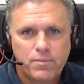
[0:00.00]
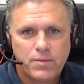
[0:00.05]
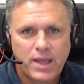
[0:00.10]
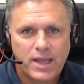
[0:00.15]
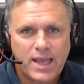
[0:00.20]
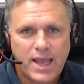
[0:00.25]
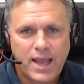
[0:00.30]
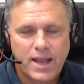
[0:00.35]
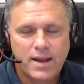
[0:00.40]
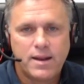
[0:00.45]

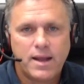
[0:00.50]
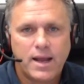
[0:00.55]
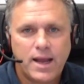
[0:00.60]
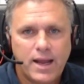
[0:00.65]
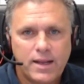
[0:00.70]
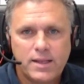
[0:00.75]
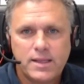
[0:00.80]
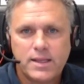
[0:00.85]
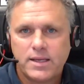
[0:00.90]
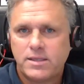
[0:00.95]
Again,
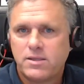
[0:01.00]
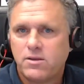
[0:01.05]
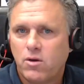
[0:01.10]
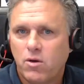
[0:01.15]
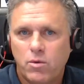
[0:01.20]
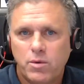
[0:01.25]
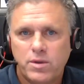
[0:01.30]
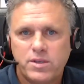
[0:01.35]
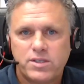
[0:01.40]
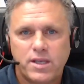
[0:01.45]
I like to
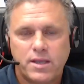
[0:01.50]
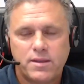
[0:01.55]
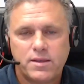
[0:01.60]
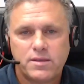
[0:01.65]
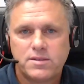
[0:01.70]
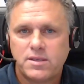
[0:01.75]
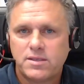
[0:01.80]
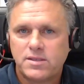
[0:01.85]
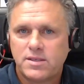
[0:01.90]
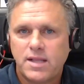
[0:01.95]
always say
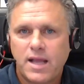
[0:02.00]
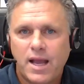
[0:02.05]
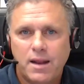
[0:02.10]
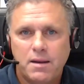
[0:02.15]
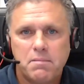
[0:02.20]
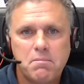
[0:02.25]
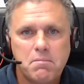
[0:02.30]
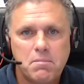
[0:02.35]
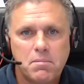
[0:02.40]
this: it's not